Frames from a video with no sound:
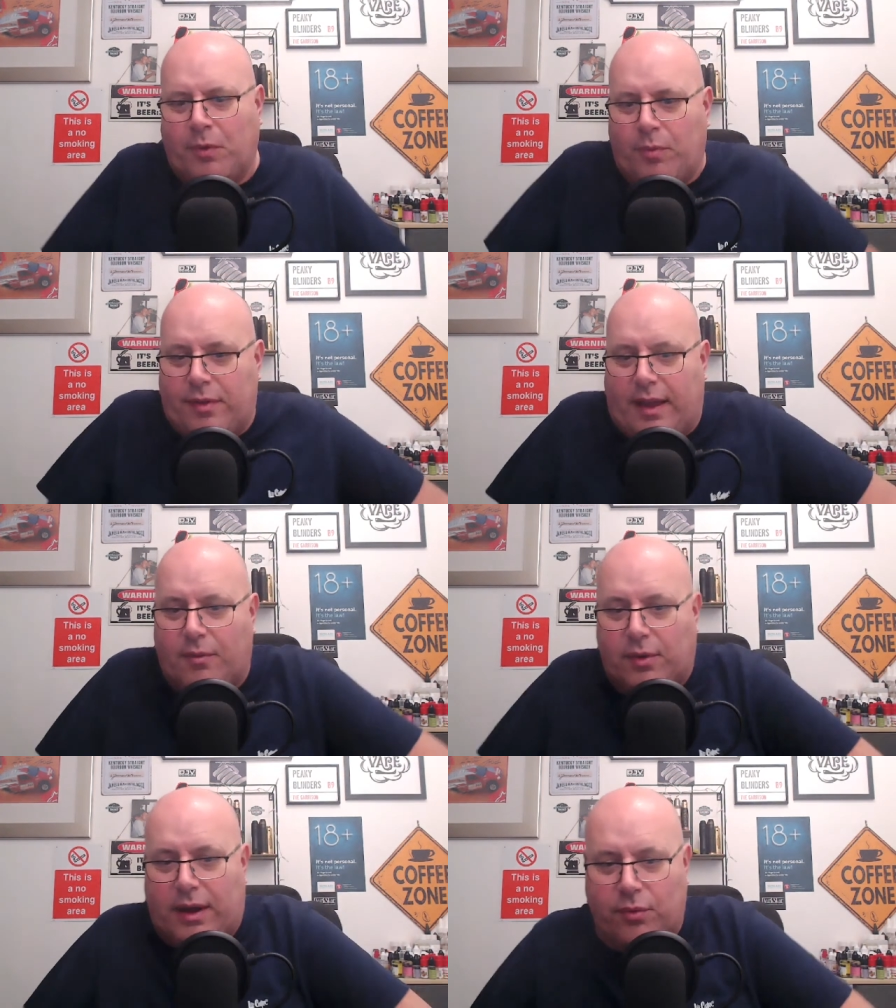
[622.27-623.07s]
But say, I
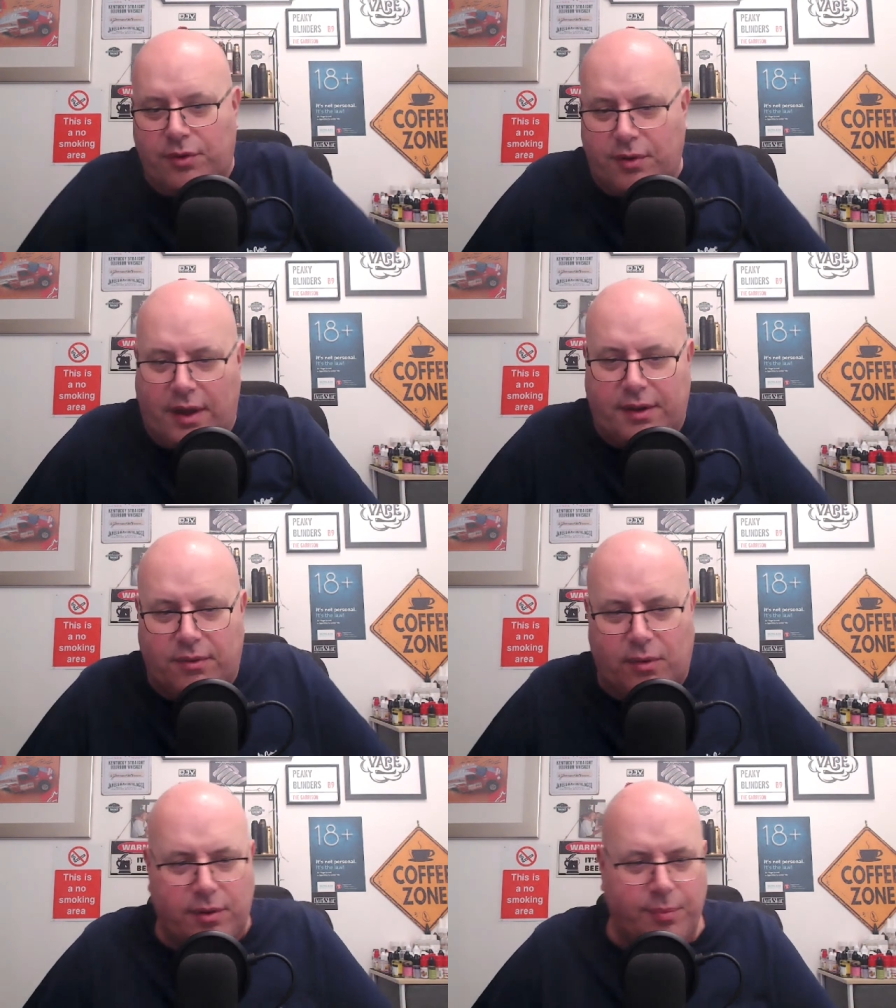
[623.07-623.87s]
wonder. I don't
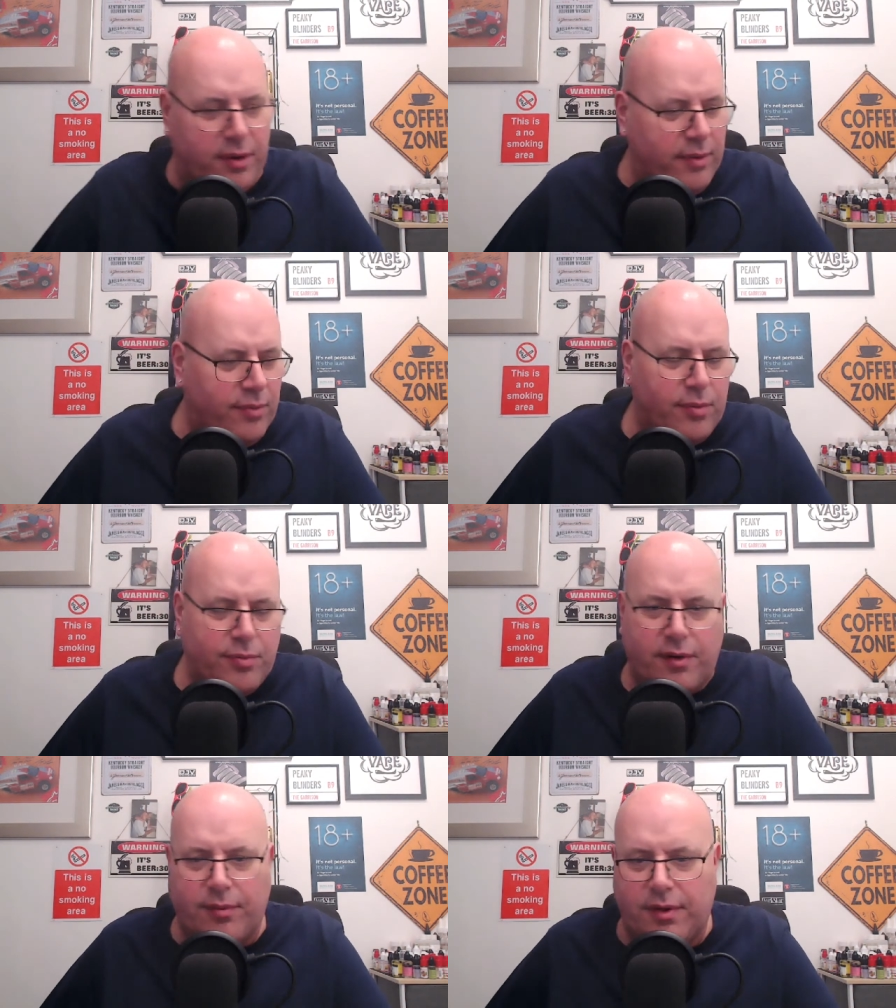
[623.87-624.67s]
know what a premium
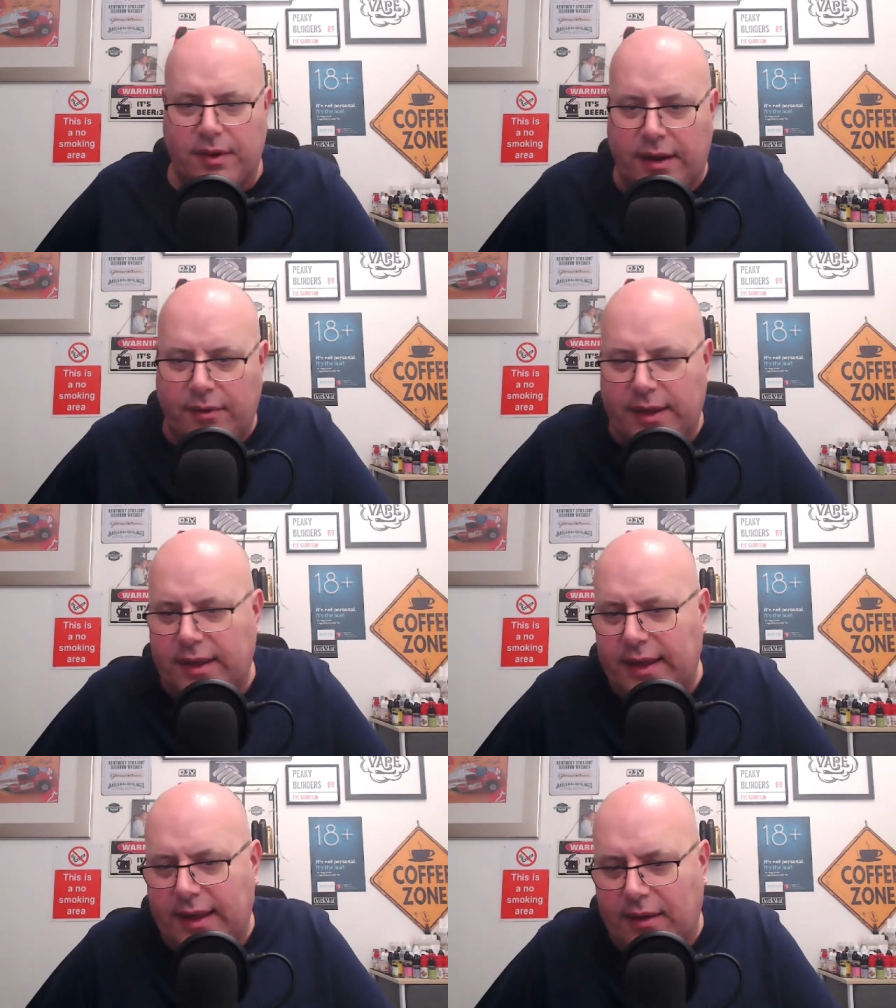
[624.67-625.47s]
subscription is. I know
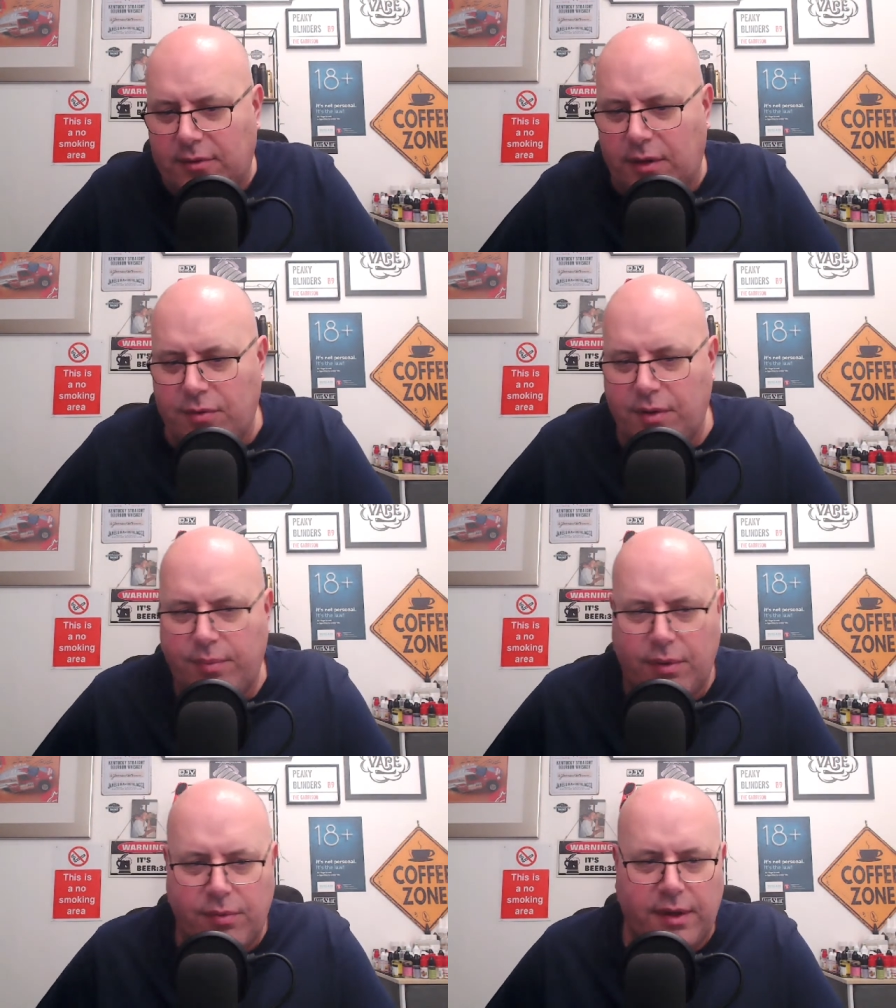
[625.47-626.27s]
you can get YouTube
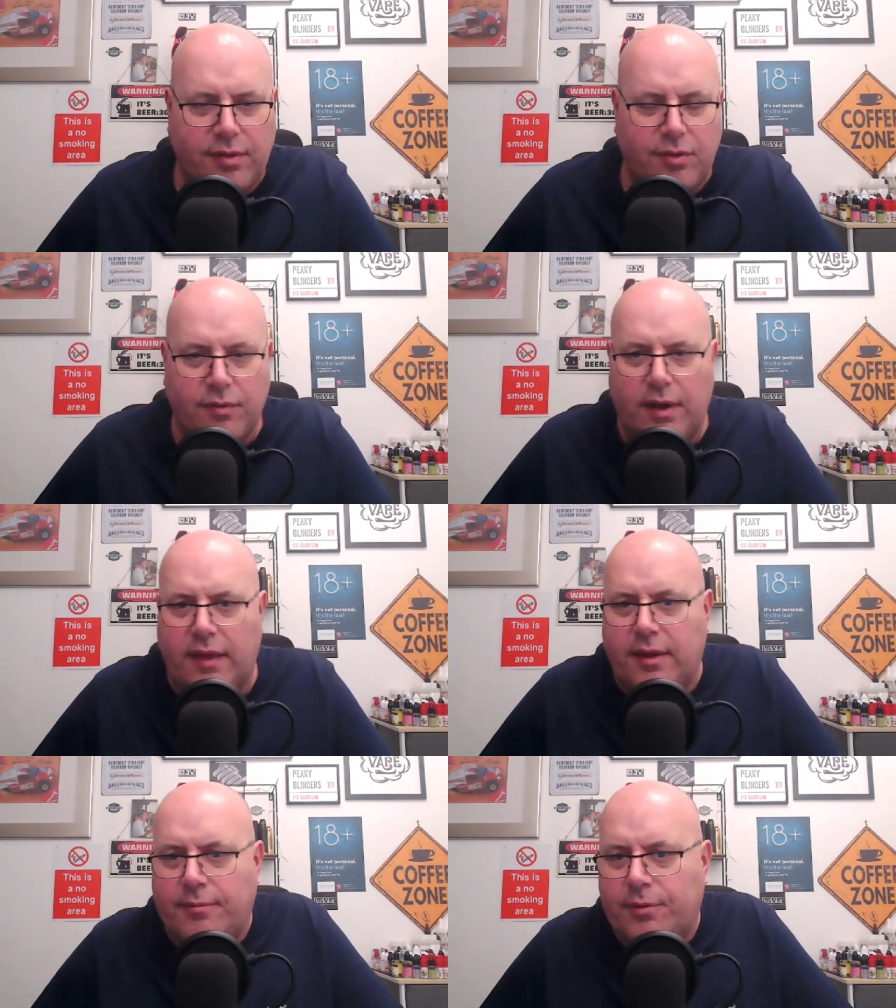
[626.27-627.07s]
music and stuff
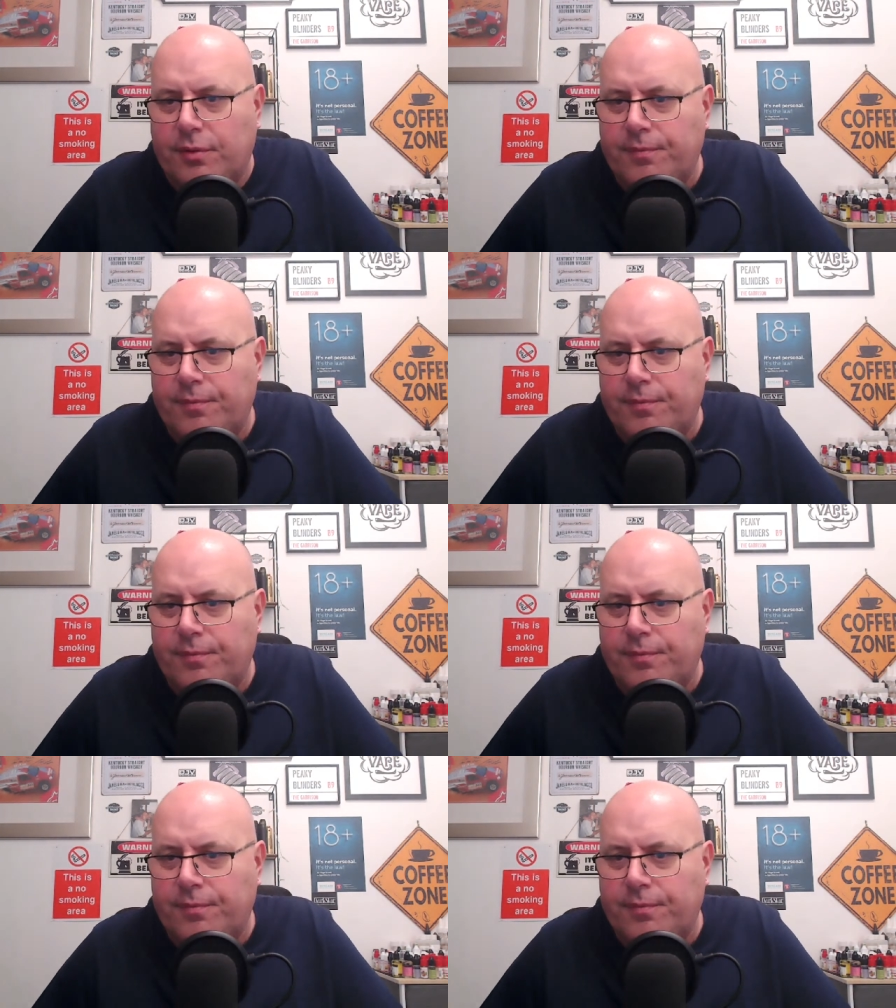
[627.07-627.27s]
like that, but